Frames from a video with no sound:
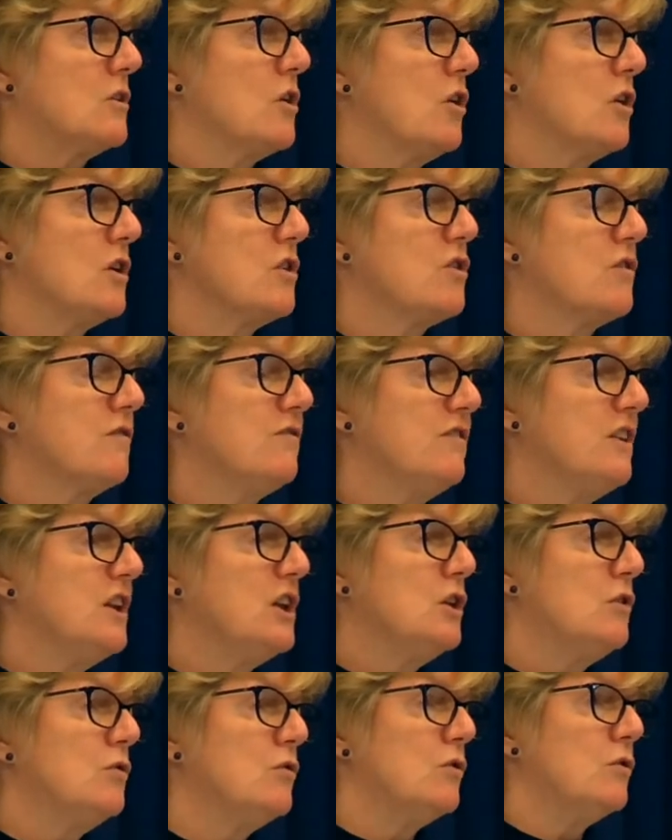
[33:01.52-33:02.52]
College of
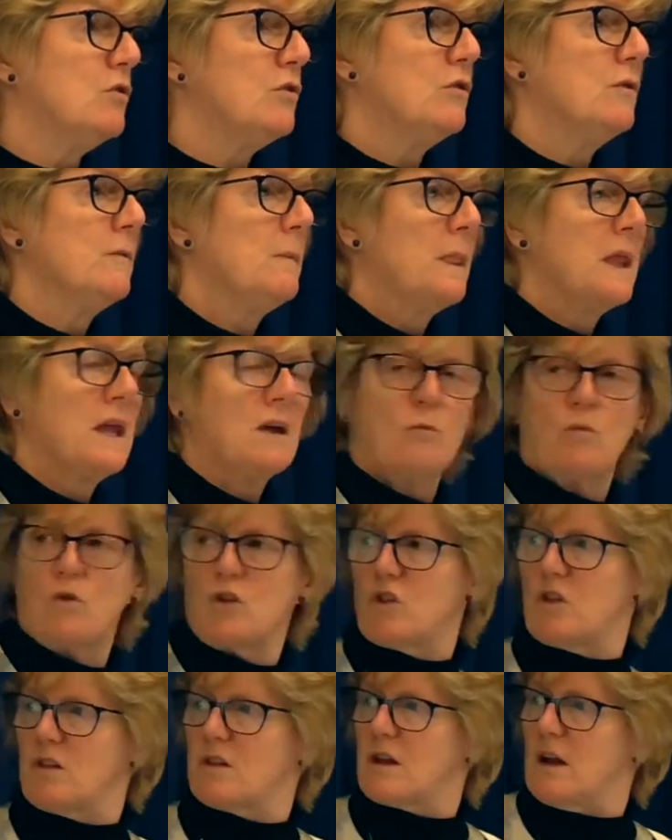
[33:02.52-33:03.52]
Vellore,
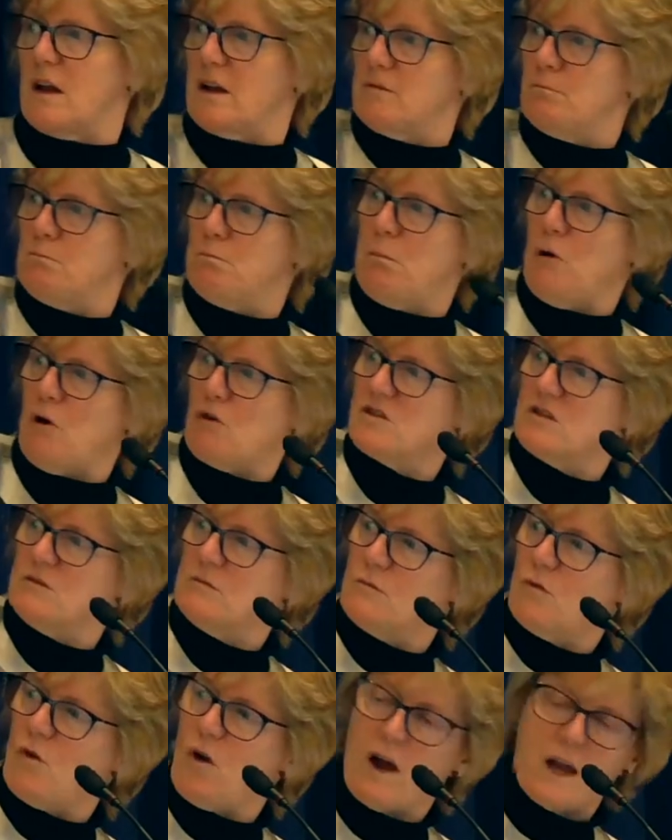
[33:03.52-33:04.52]
which is kind of
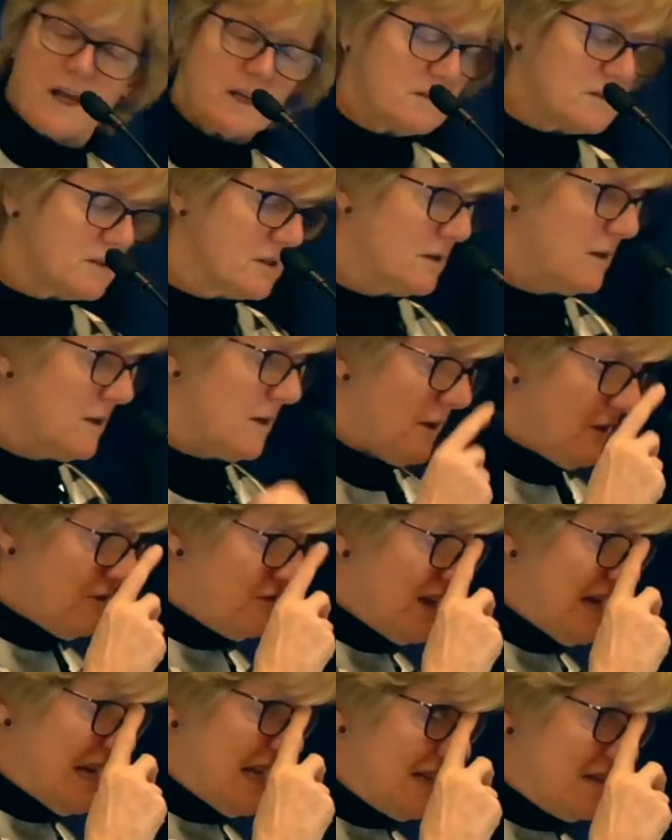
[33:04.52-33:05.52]
bottom right of
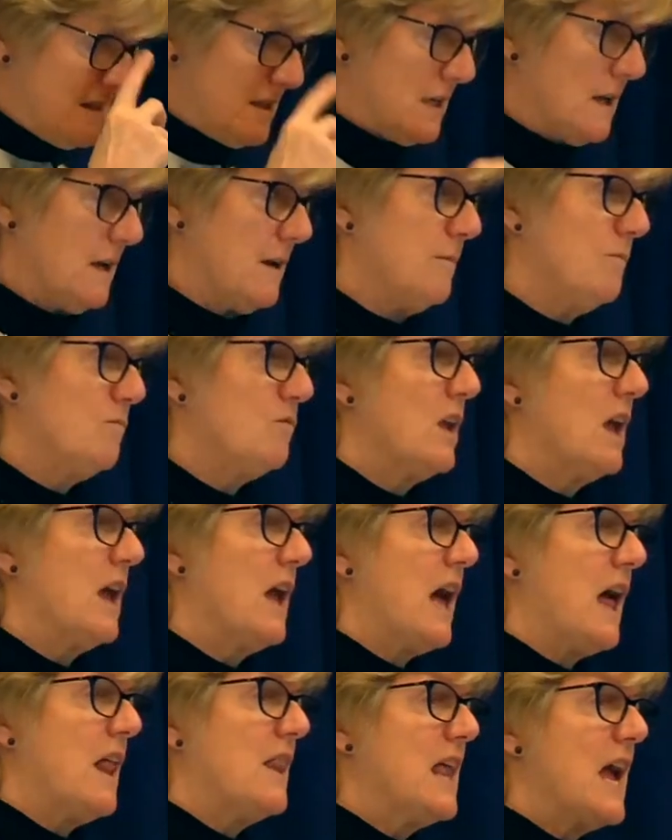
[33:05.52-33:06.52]
India.
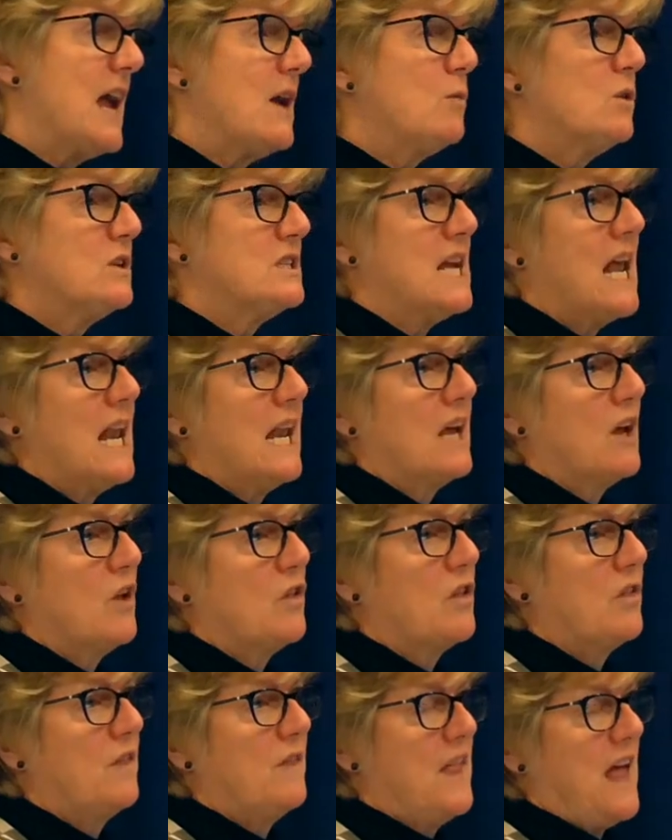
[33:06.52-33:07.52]
And they were telling
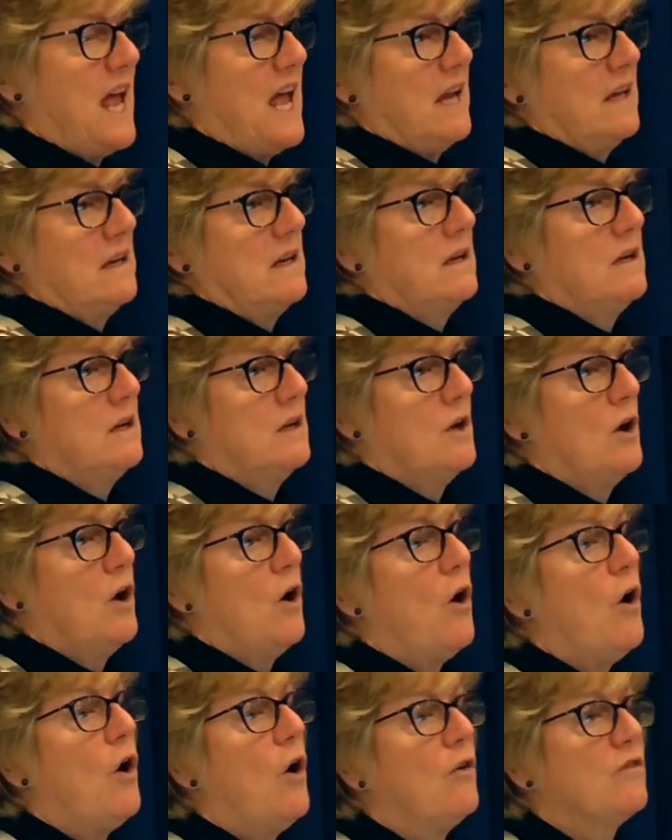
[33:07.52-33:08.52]
us then
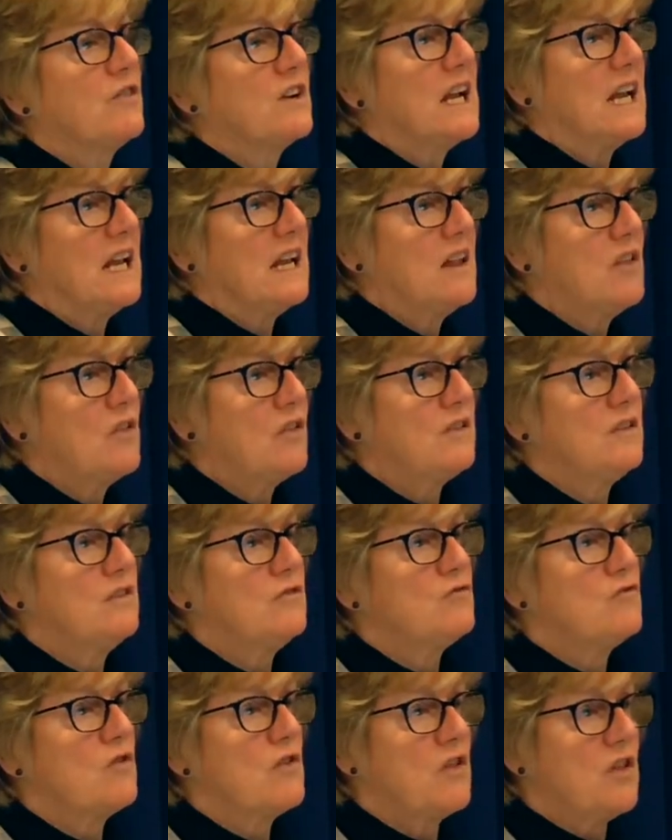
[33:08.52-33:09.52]
of
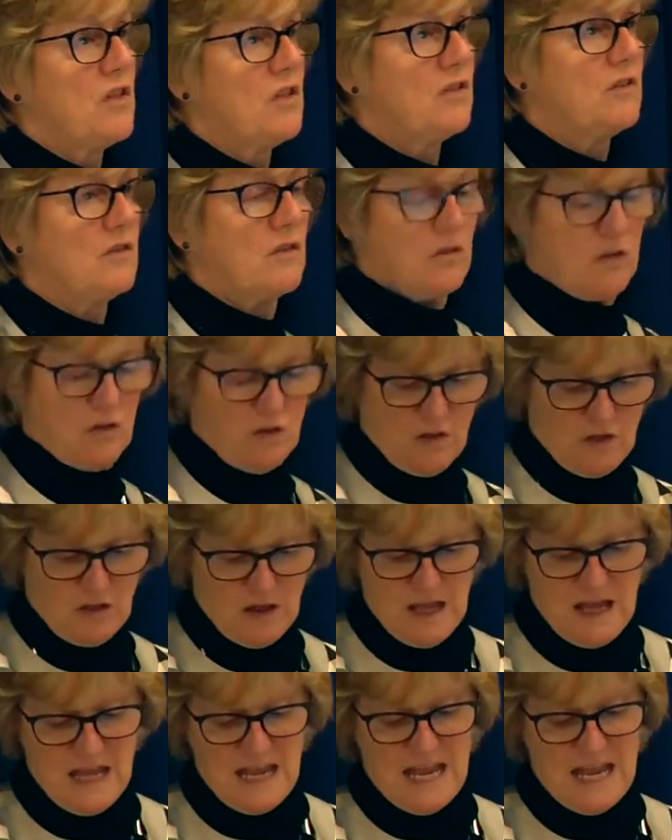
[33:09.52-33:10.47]
colistin resistance